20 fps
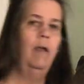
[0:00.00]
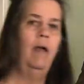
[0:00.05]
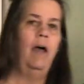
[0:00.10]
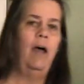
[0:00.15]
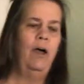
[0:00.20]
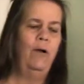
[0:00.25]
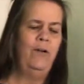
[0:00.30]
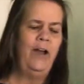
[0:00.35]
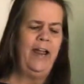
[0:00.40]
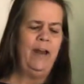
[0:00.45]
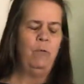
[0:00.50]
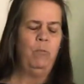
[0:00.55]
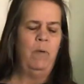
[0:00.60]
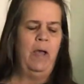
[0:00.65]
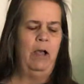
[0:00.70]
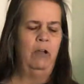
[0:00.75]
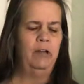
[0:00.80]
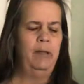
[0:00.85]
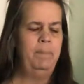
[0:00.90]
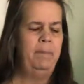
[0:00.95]
All right,
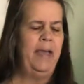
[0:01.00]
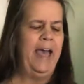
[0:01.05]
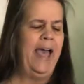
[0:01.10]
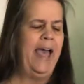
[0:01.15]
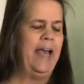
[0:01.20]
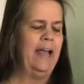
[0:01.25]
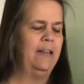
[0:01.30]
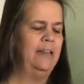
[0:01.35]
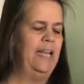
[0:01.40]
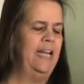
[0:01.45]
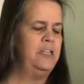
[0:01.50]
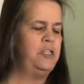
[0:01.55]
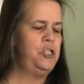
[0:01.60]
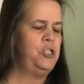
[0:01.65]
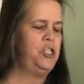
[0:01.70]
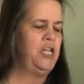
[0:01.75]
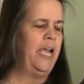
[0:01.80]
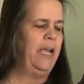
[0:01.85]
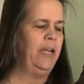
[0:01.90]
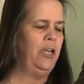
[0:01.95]
welcome back. Let's
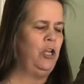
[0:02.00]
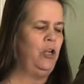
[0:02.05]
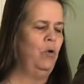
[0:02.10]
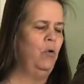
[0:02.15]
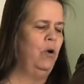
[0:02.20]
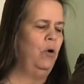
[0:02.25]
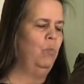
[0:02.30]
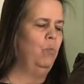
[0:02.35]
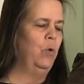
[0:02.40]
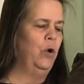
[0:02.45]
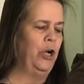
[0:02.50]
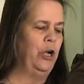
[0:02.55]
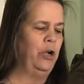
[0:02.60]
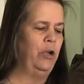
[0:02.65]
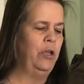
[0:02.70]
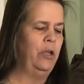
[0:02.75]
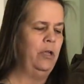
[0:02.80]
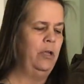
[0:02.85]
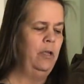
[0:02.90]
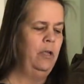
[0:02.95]
check your
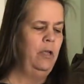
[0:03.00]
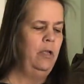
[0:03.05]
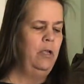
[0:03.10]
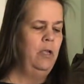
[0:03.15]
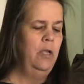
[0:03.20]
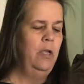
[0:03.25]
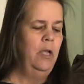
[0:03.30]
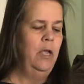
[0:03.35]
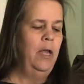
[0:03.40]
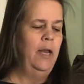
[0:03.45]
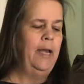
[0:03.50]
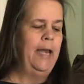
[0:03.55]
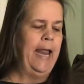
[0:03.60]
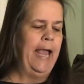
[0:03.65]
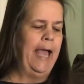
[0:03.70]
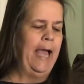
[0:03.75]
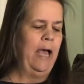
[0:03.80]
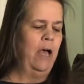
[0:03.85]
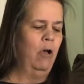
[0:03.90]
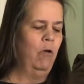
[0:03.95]
work.
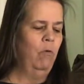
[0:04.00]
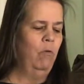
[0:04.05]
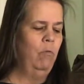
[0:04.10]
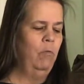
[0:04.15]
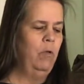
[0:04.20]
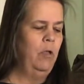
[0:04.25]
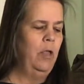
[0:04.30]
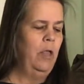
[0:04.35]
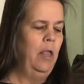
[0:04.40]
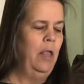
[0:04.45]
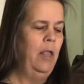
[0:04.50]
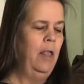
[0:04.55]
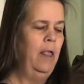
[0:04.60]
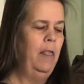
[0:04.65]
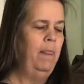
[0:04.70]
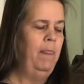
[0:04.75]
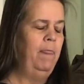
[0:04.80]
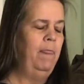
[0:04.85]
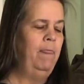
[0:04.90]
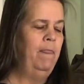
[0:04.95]
Now,
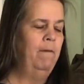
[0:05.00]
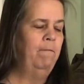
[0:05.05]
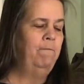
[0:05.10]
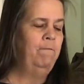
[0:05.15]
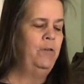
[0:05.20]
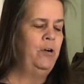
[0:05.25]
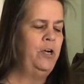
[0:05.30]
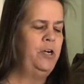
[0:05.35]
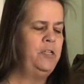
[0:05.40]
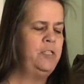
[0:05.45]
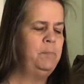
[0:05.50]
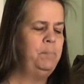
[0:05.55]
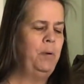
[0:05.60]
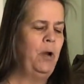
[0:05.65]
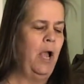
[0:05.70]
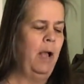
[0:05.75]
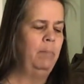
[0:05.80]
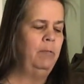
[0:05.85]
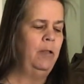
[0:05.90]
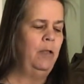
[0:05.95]
the first
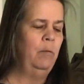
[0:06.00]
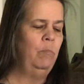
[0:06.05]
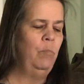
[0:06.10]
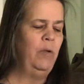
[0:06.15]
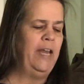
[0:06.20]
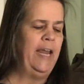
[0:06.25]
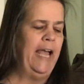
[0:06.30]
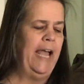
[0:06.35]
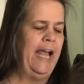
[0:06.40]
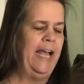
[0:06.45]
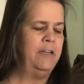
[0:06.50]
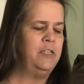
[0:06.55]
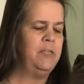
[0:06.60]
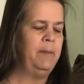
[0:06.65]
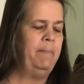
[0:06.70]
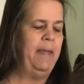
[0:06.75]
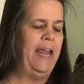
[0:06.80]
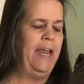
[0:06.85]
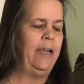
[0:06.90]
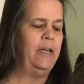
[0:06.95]
problem we had
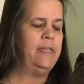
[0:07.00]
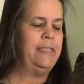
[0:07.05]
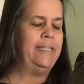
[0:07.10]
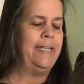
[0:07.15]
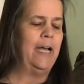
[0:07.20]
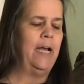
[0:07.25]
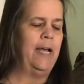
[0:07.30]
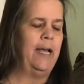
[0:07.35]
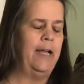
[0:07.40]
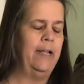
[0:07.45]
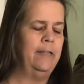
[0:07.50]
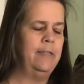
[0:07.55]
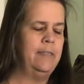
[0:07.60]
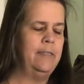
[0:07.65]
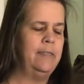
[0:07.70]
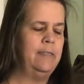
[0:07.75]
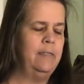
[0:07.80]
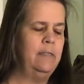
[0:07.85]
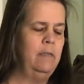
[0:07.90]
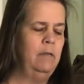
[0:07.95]
to make
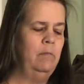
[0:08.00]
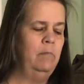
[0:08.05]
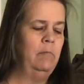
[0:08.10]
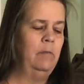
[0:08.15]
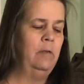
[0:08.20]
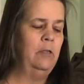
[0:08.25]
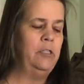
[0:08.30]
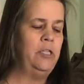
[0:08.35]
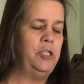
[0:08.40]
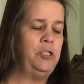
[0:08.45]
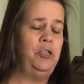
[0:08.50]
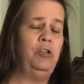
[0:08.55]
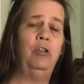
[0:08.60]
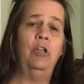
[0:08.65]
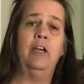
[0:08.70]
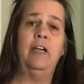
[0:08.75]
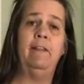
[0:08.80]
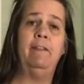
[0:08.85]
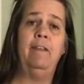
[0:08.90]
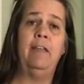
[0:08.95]
dots. Did you
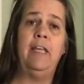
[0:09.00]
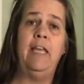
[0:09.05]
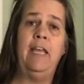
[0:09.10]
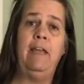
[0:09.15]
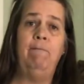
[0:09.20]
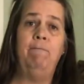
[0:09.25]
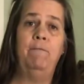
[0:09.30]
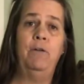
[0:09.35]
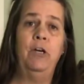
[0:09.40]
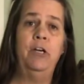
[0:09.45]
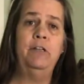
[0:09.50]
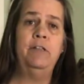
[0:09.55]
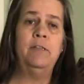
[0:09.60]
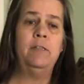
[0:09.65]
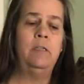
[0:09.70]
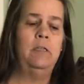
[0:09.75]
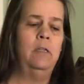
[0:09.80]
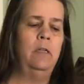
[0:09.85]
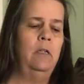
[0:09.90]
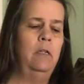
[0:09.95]
look at the key
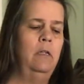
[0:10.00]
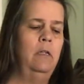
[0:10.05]
first?